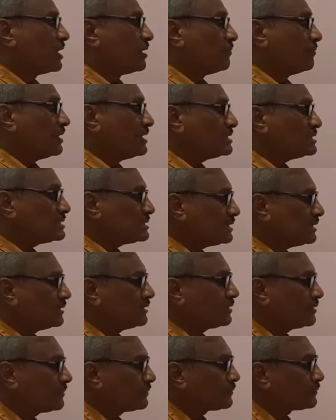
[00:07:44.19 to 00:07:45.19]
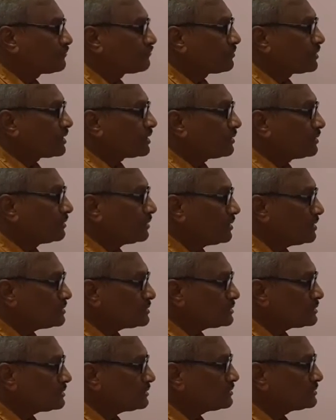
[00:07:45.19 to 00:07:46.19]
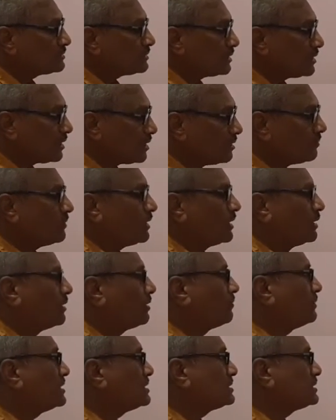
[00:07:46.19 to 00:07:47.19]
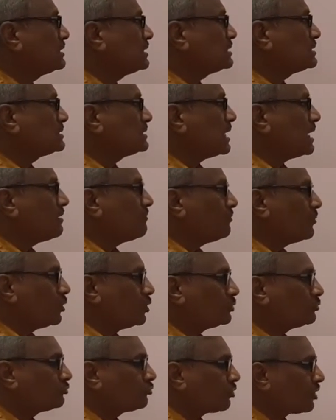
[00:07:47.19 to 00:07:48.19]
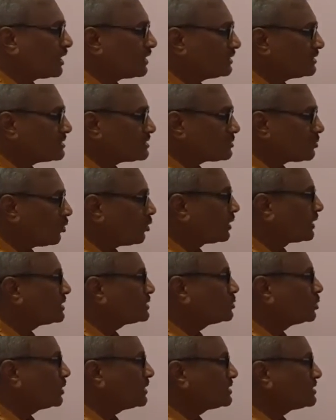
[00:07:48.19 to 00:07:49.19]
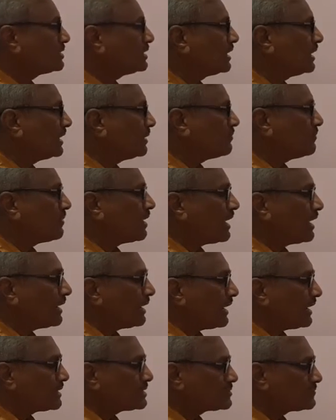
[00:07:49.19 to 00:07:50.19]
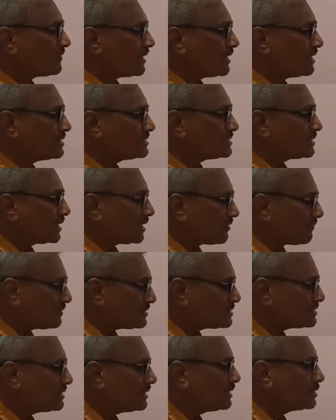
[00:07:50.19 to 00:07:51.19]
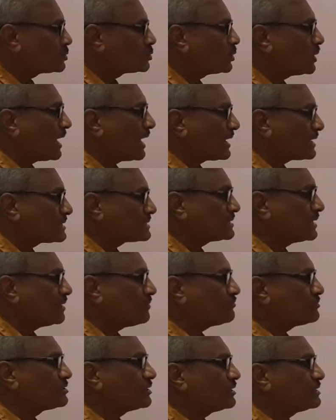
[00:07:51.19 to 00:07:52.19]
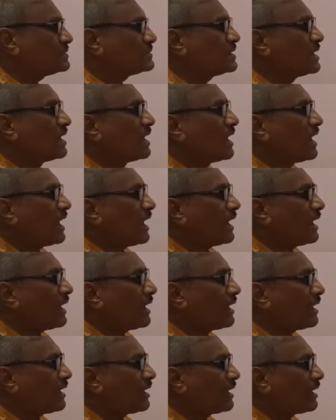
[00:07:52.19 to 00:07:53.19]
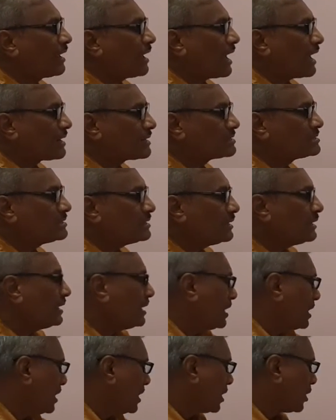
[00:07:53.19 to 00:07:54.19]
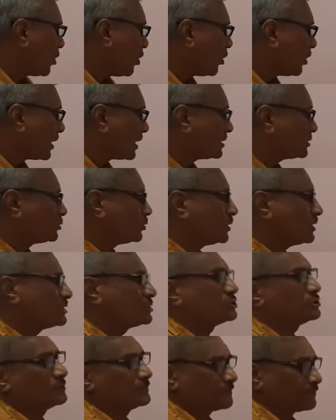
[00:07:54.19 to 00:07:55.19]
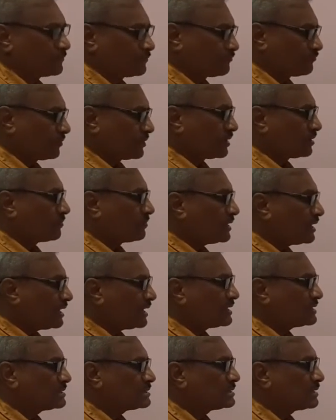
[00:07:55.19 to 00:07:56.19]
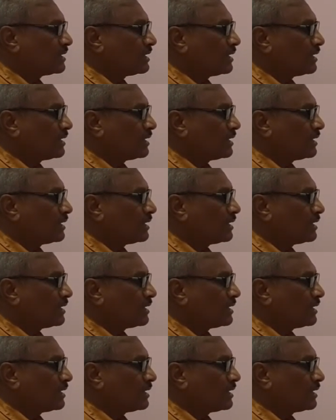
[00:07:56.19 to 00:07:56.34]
Means here, this gentleman, means this Shyam Mohan Thorat is congratulating him, and that's why he is requesting to accept his hearty congratulation, because